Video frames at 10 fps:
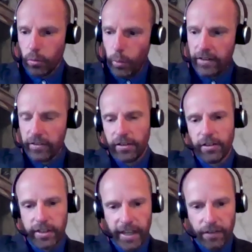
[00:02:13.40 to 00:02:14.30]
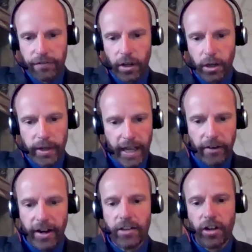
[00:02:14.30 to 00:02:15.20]
Went to the CFO and
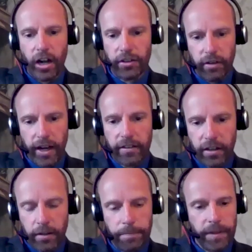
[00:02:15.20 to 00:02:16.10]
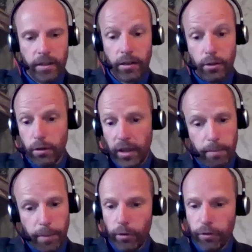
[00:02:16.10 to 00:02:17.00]
our HR director. Yeah.
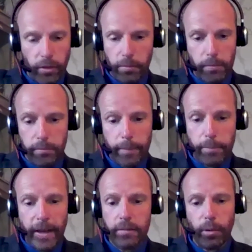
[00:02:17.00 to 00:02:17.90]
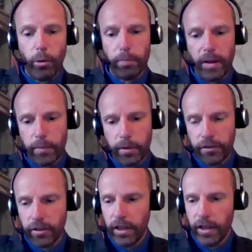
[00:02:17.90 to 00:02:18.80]
They're both on the main board
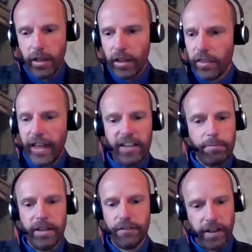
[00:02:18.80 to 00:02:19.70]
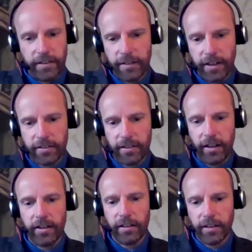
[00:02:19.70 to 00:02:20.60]
members. They've been
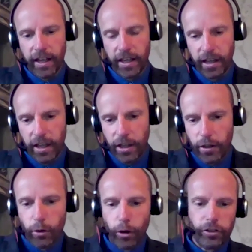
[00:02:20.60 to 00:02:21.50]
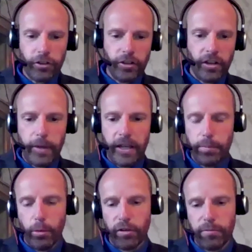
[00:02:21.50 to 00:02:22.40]
fantastic. They got us to the
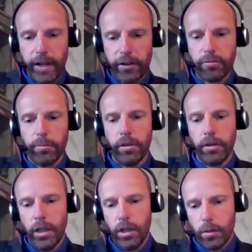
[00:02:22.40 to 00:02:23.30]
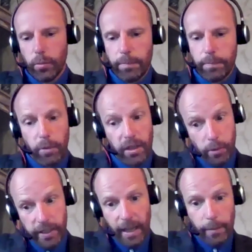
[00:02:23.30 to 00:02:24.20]
main board of management. We, we,
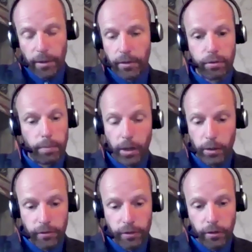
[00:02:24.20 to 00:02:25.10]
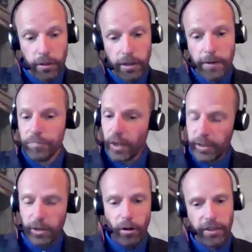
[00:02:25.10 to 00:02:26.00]
we came up with a proposal.
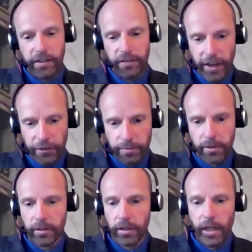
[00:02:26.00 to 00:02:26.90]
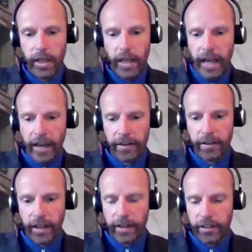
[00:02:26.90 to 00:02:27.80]
We got the investment
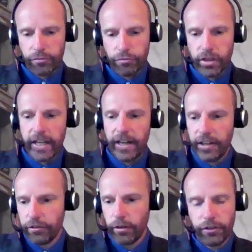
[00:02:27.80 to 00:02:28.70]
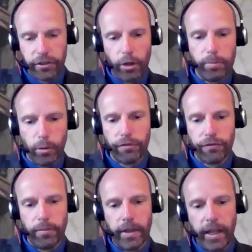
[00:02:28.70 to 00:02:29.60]
and and it's really sort of snowballed
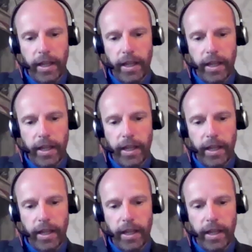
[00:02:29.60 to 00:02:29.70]
from